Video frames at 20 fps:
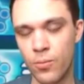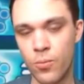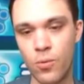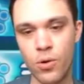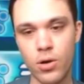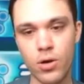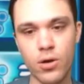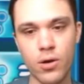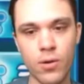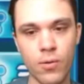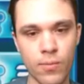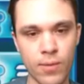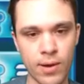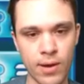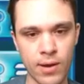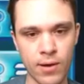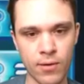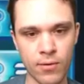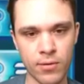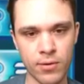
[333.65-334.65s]
work
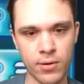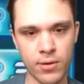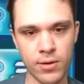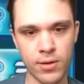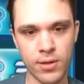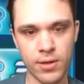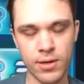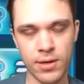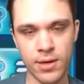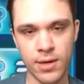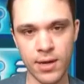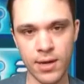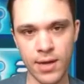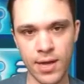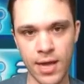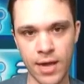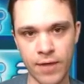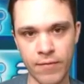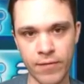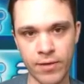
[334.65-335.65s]
around not
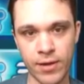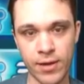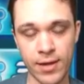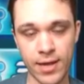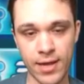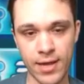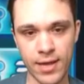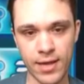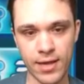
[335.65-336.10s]
having